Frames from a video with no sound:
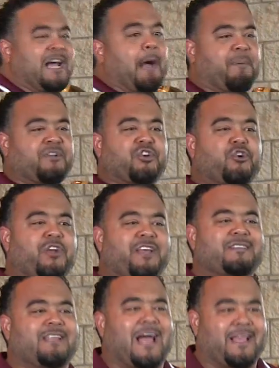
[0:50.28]
it's
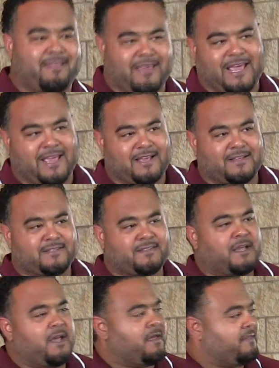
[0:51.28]
opportunities like
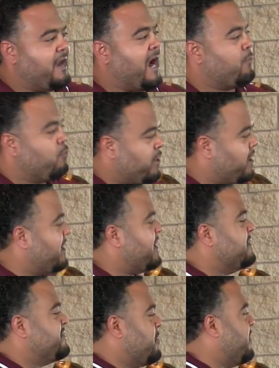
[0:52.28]
these that I
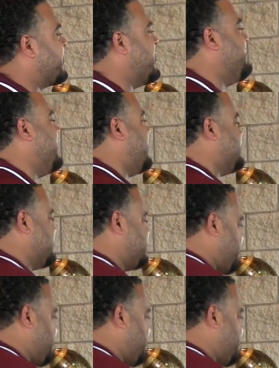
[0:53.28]
really enjoy coming out to